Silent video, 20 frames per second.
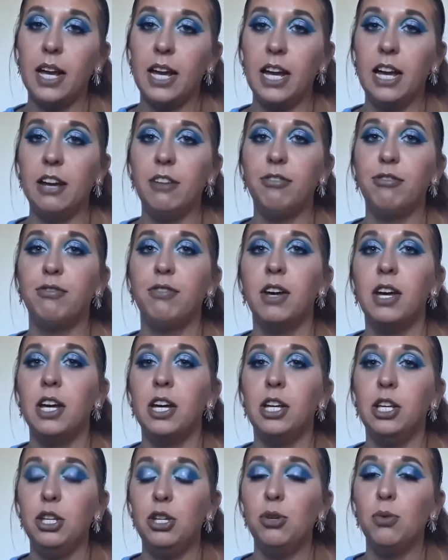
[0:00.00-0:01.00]
if
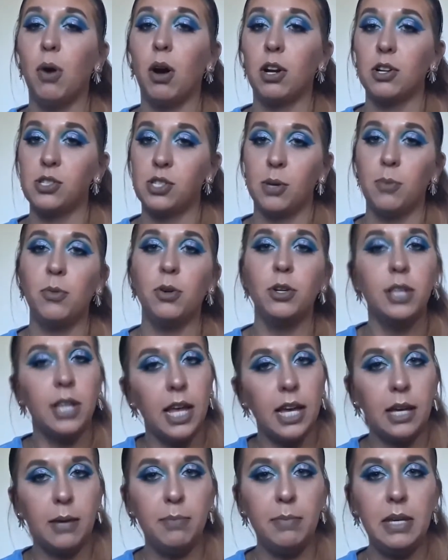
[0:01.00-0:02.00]
you are someone
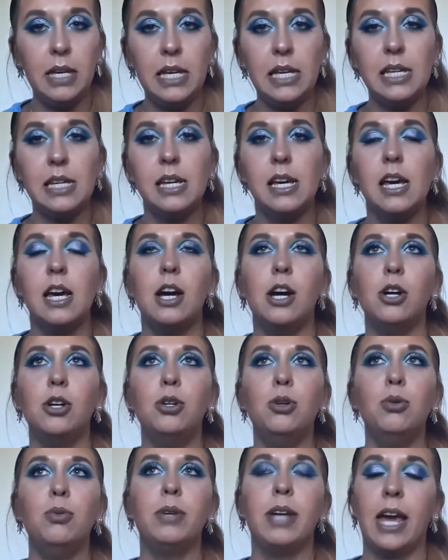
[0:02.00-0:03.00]
like me
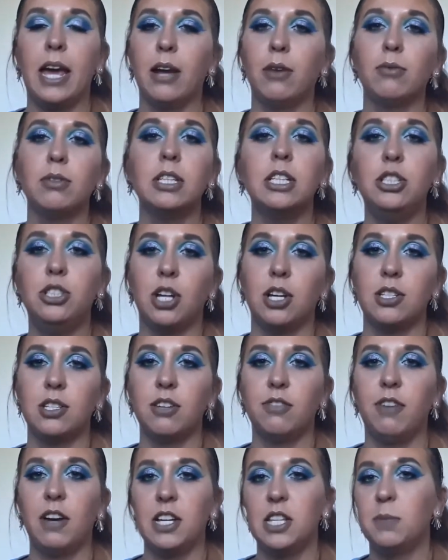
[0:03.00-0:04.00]
who can't really
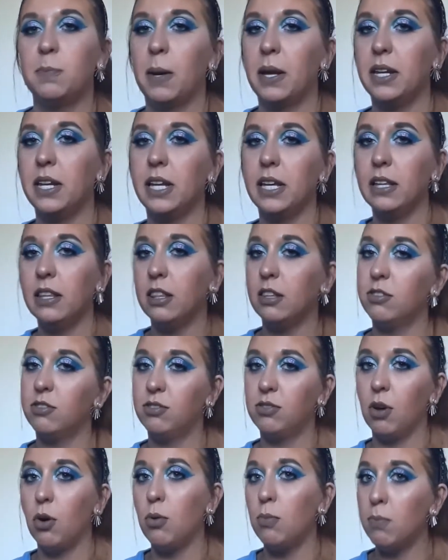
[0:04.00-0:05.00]
justify spending
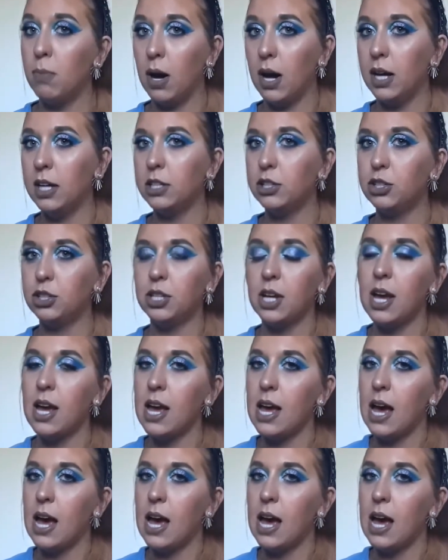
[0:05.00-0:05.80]
so much